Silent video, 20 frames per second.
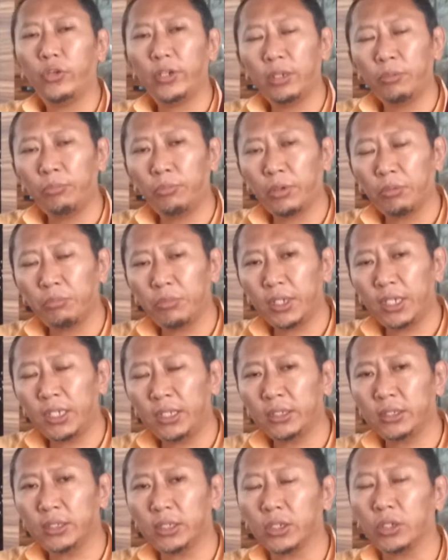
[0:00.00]
freedom
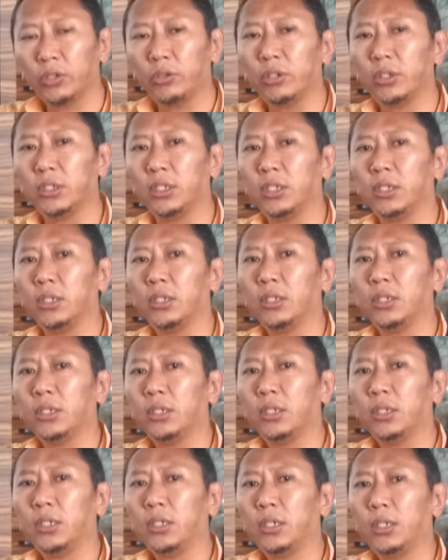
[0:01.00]
from insecurity,
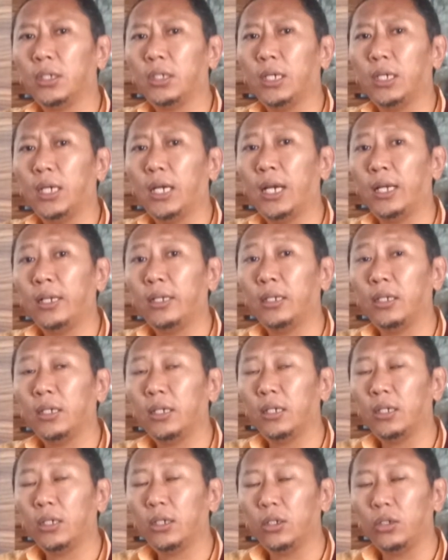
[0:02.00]

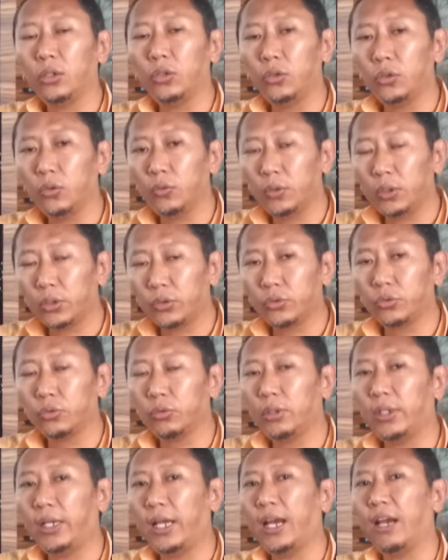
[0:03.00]
and you
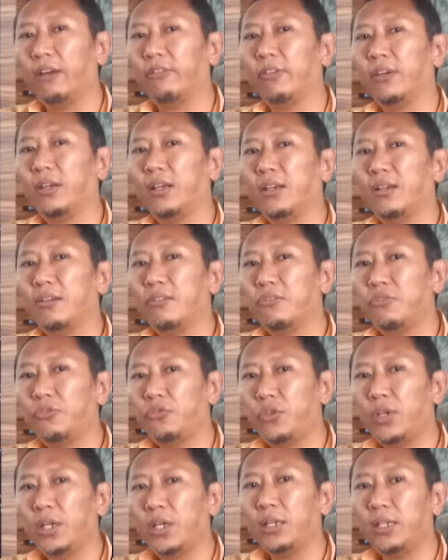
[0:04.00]
will truly have
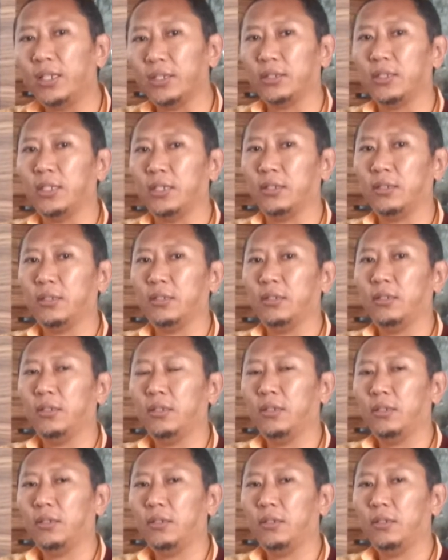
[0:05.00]
fearlessness